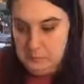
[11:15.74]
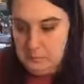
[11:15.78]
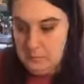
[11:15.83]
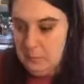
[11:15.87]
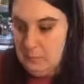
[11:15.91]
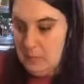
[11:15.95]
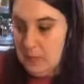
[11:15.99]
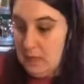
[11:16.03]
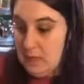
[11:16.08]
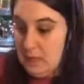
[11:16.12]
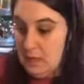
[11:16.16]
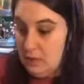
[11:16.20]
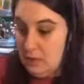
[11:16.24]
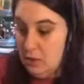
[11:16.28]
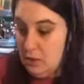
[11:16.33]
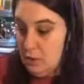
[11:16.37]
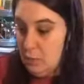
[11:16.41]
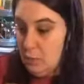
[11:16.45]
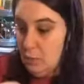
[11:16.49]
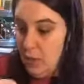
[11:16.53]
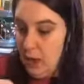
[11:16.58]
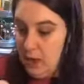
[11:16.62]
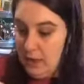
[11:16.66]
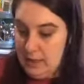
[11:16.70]
Because you
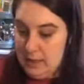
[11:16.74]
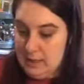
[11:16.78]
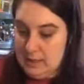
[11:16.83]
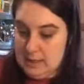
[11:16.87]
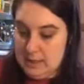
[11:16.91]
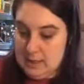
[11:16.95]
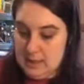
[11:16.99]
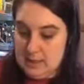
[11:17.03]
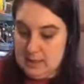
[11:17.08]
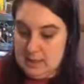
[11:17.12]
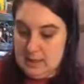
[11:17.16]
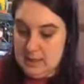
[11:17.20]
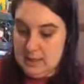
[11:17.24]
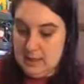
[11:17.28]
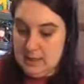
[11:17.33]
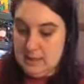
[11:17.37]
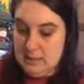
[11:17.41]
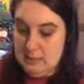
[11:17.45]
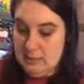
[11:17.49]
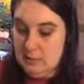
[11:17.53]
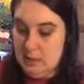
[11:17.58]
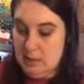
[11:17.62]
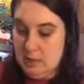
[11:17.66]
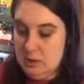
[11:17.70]
want it to stick as
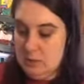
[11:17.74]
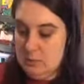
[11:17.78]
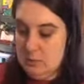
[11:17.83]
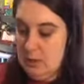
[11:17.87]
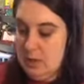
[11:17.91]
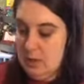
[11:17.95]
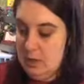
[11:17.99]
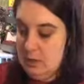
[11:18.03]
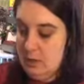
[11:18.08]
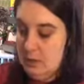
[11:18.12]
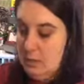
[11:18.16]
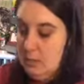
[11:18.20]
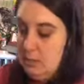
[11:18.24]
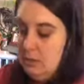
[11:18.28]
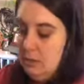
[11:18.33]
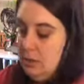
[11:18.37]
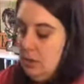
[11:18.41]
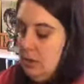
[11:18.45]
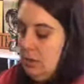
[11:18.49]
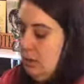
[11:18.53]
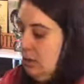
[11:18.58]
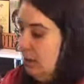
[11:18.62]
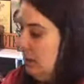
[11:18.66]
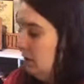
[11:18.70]
much as possible to
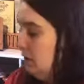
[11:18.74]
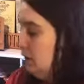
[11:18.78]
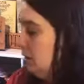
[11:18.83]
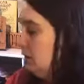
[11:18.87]
it.